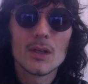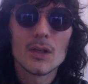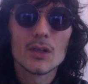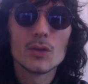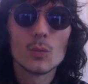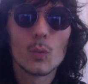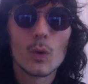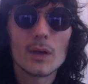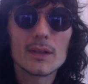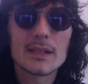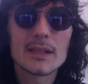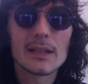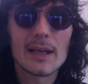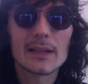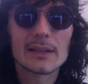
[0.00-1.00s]
you want to
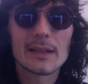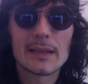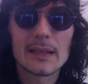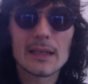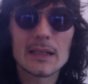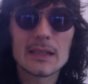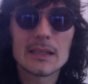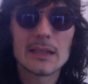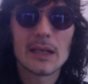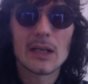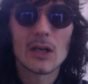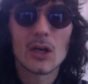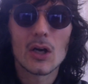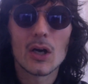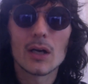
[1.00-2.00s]
select things
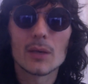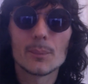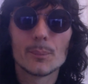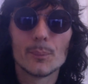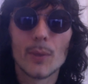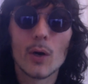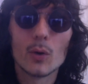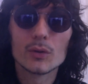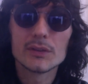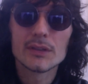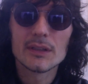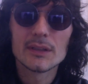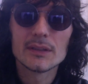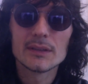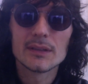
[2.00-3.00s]
that are
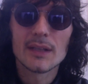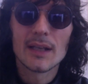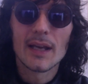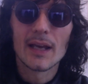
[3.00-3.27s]
potent